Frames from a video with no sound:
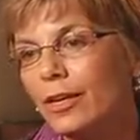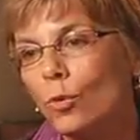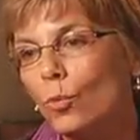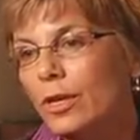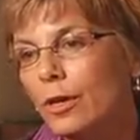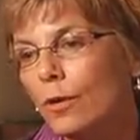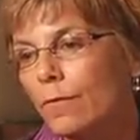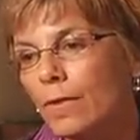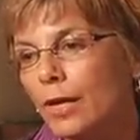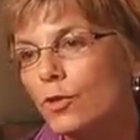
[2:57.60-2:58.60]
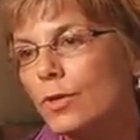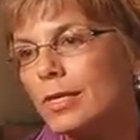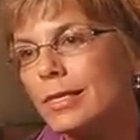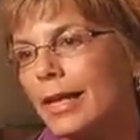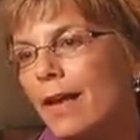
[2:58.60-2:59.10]
you know, we know of
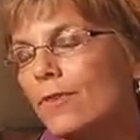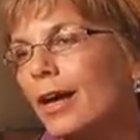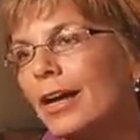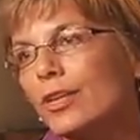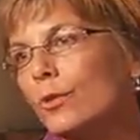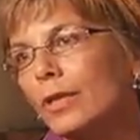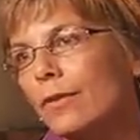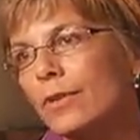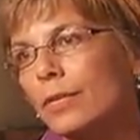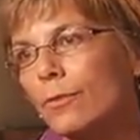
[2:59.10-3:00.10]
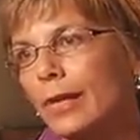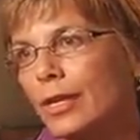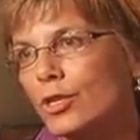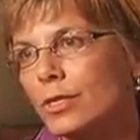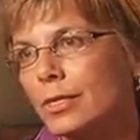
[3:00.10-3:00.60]
countries that have 9 to 11 different
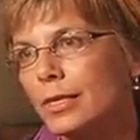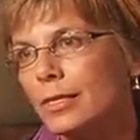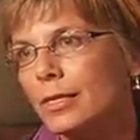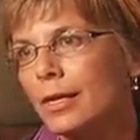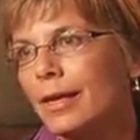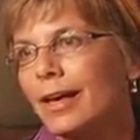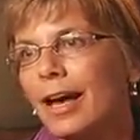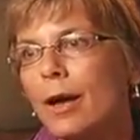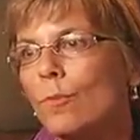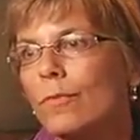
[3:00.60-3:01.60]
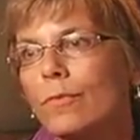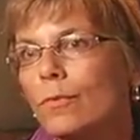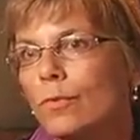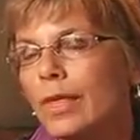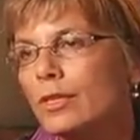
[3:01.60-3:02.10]
agencies
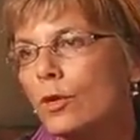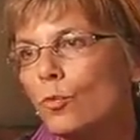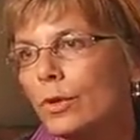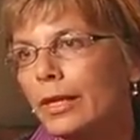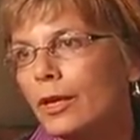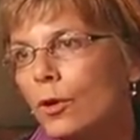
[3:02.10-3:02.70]
that don't really